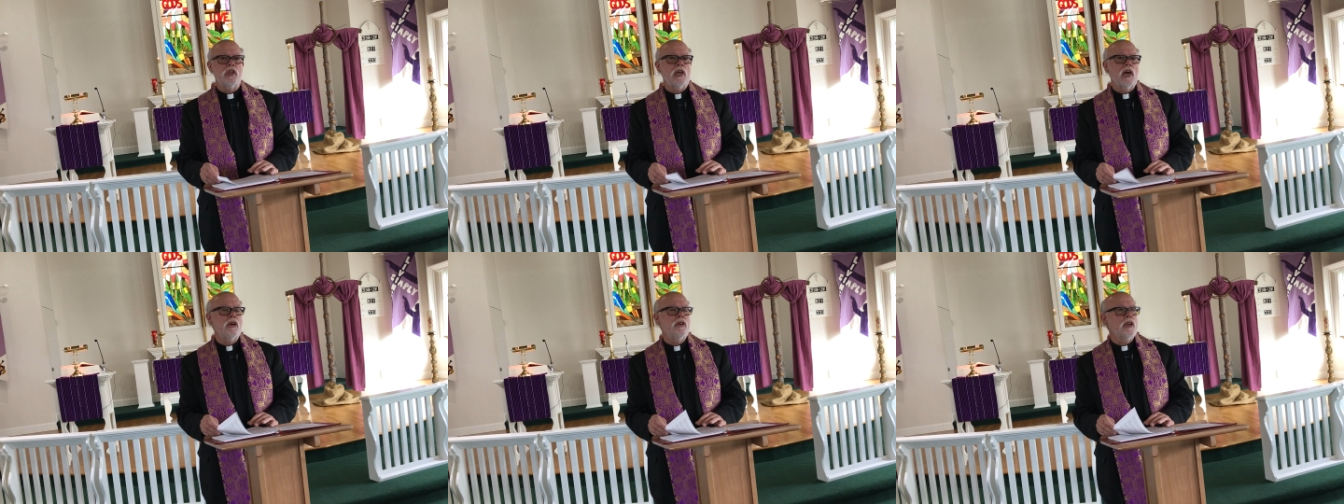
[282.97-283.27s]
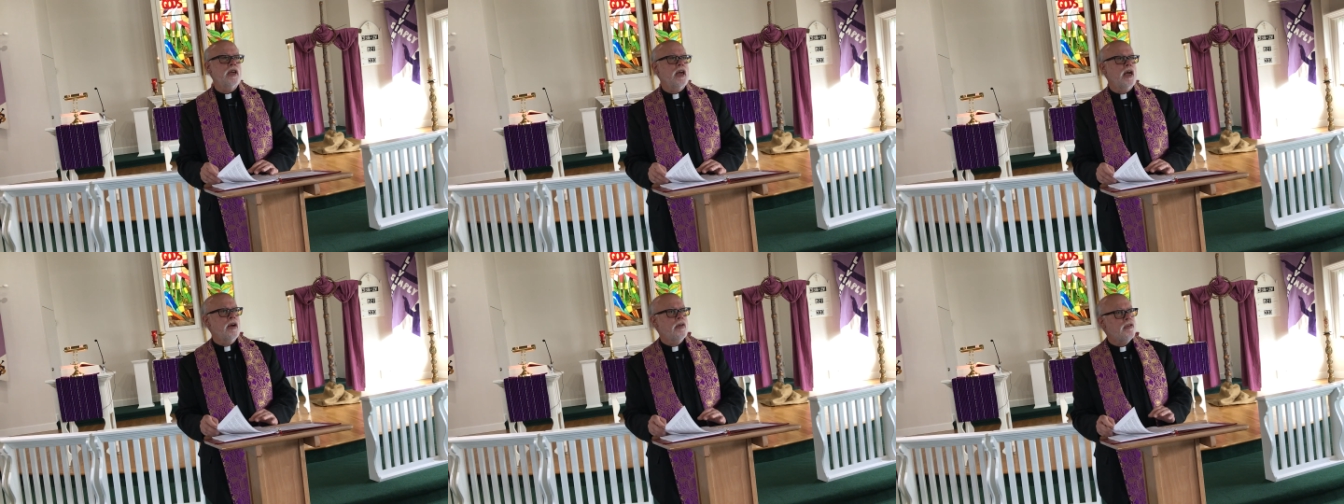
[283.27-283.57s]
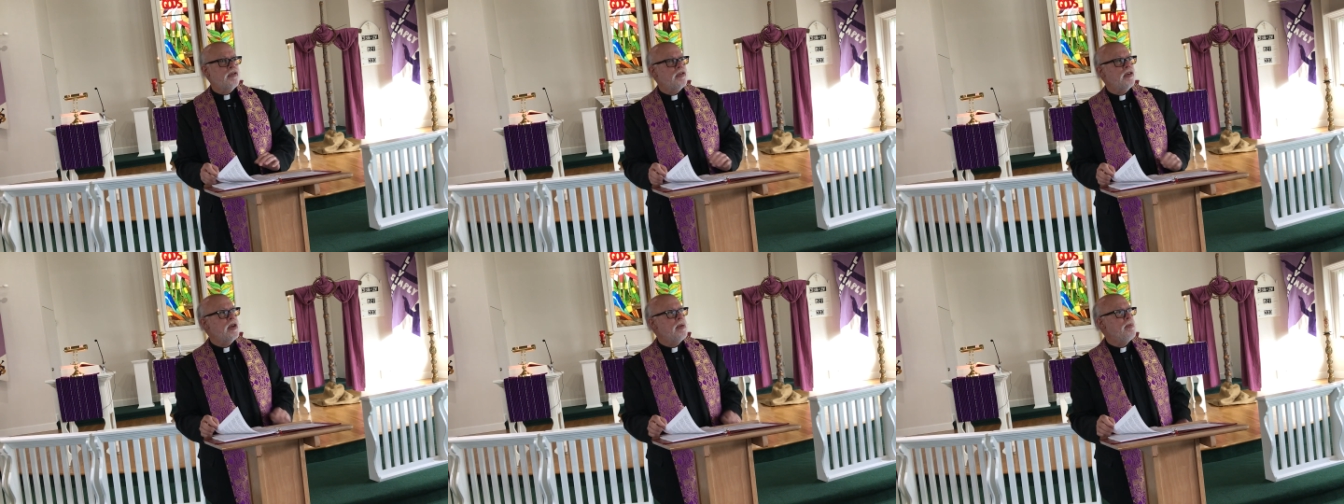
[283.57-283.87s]
shouting
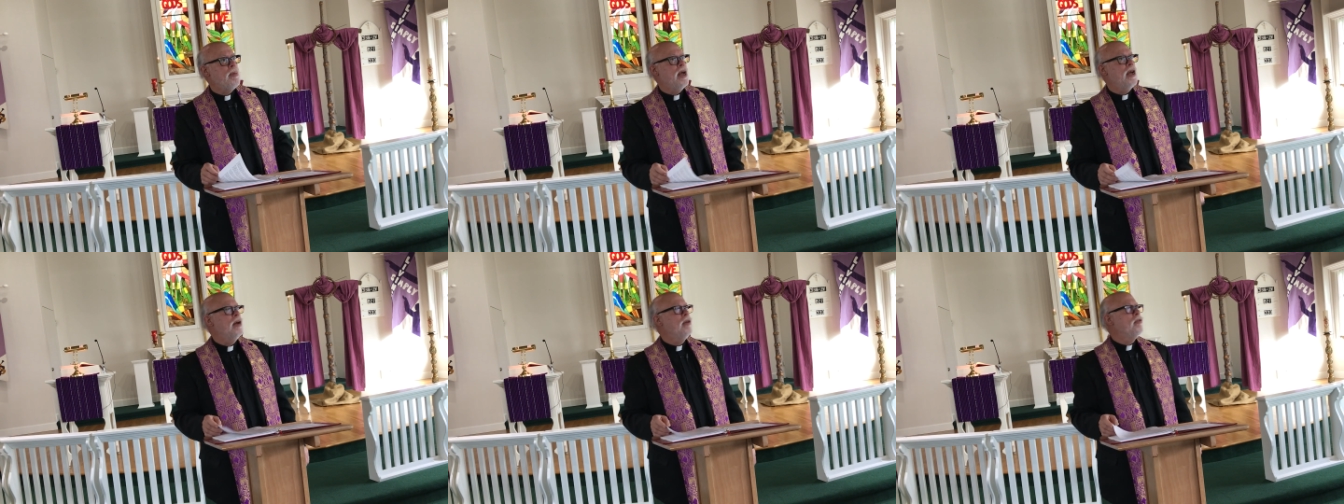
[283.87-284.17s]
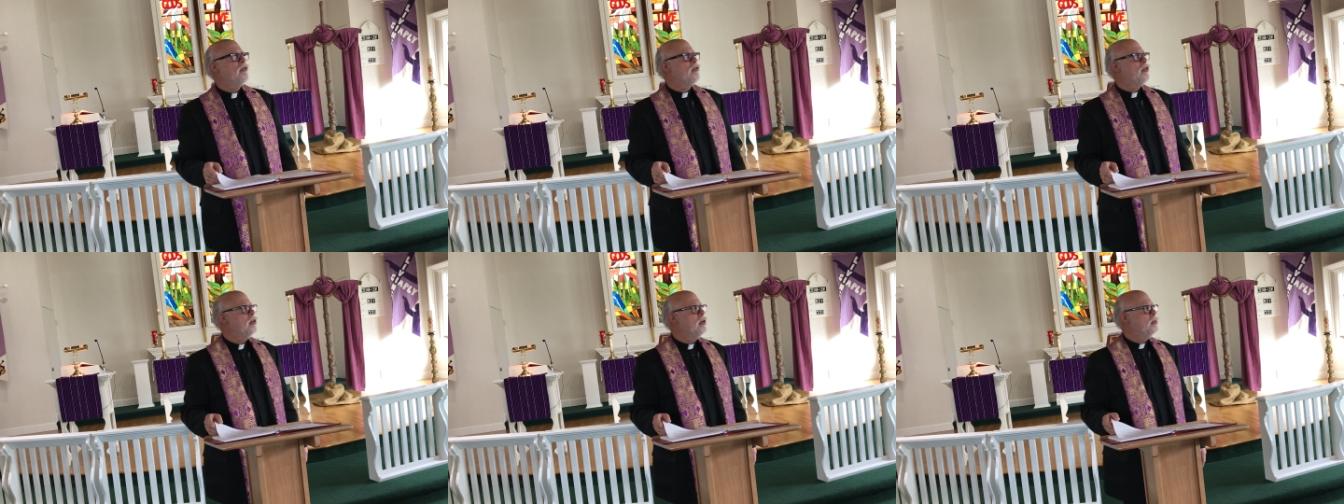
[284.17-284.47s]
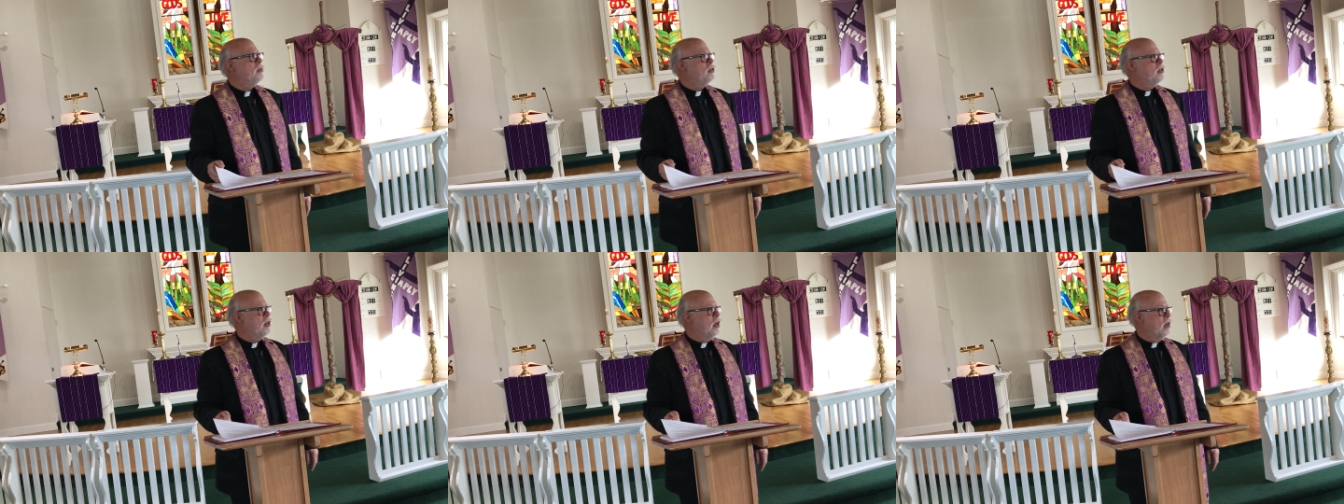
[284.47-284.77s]
every man for
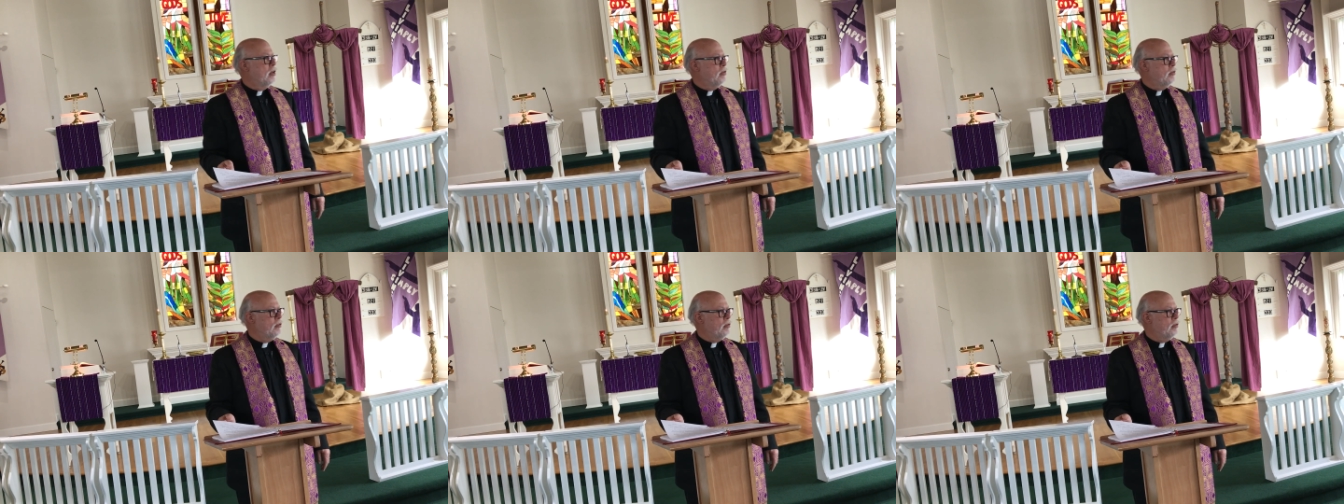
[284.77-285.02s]
himself.